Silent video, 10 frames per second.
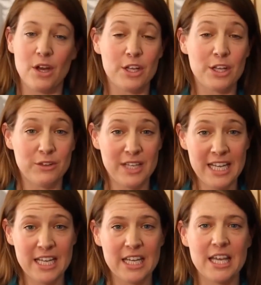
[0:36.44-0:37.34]
are
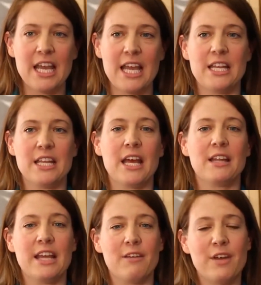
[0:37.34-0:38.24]
unique in that
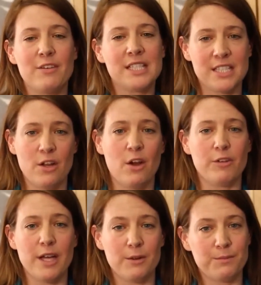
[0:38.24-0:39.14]
they are very
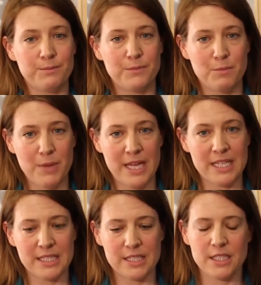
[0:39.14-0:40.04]
scenario
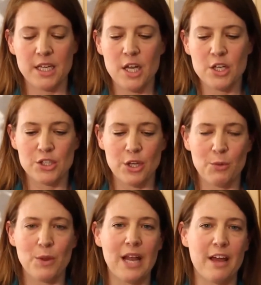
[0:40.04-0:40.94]
based. So
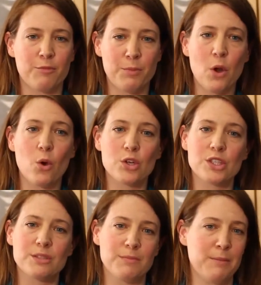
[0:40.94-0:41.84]
we'll have
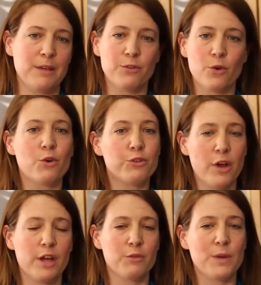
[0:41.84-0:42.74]
blocks, maybe 4 or
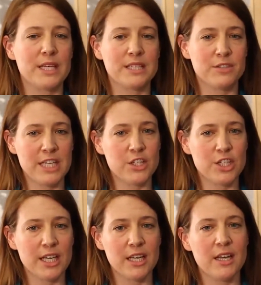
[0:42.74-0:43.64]
5 weeks of
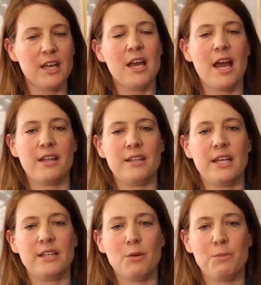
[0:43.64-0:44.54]
teaching, and
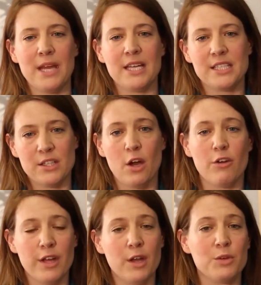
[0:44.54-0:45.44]
then there'll be a
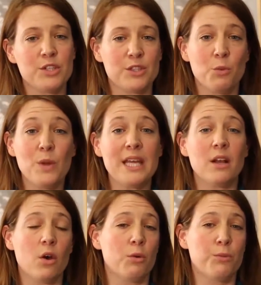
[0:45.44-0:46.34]
scenario, which is a
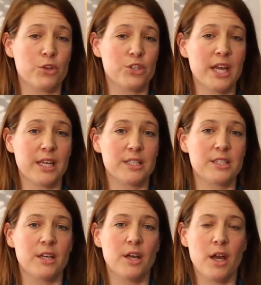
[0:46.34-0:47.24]
week-long project,
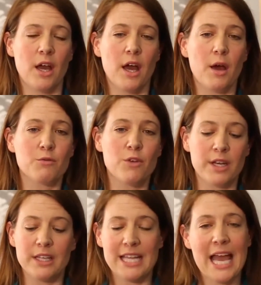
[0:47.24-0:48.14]

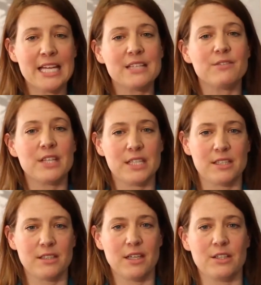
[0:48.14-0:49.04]
run at the end of this
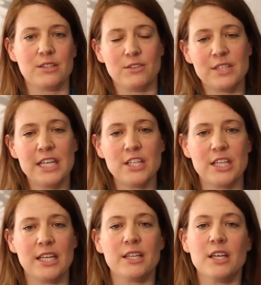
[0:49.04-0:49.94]
cluster of
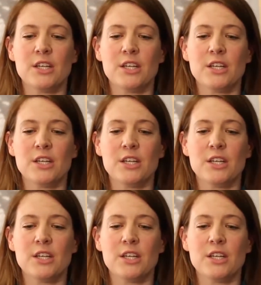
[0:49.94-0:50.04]
teaching